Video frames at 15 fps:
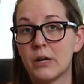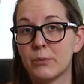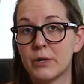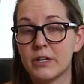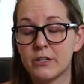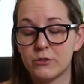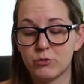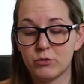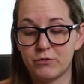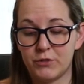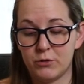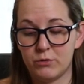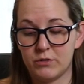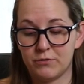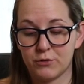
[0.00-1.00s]
I ran into a
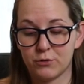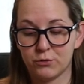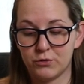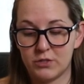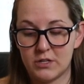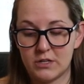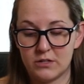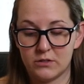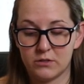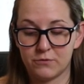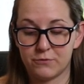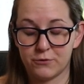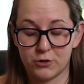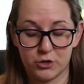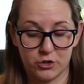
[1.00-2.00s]
few difficulties
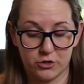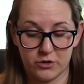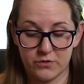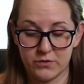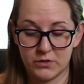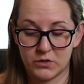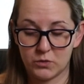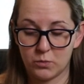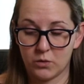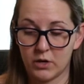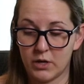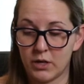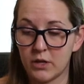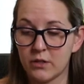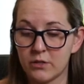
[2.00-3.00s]
for sure on this
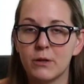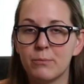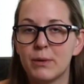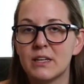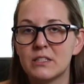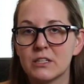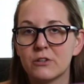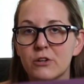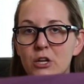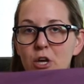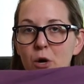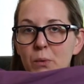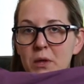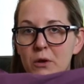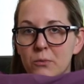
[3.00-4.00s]
one. Basically
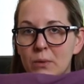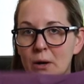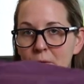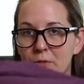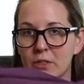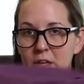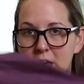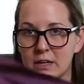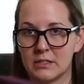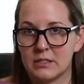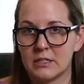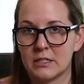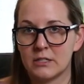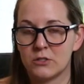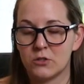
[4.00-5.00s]
going around the
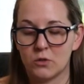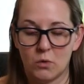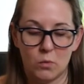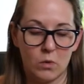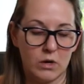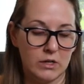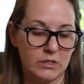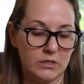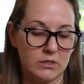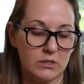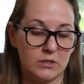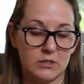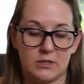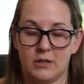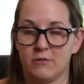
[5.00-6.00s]
gussets was
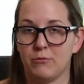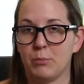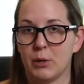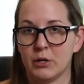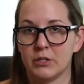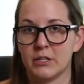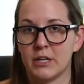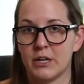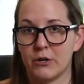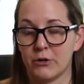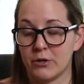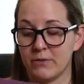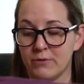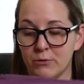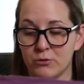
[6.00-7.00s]
the tough part
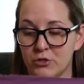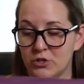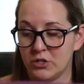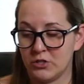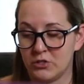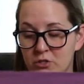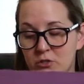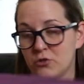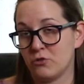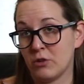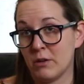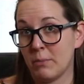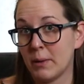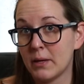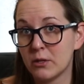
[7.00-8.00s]
here. If it was just
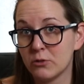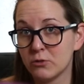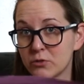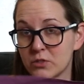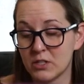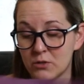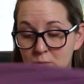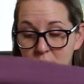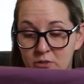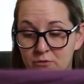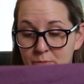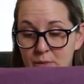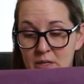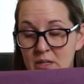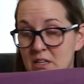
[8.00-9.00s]
straight panels, it would
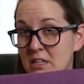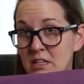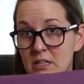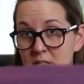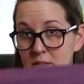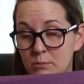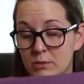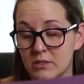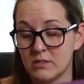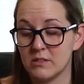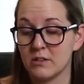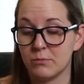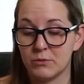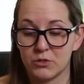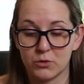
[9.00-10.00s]
have been easy peasy
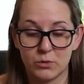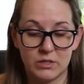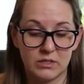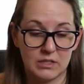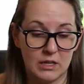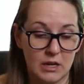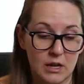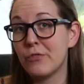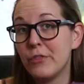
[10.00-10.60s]
lemon squeezy.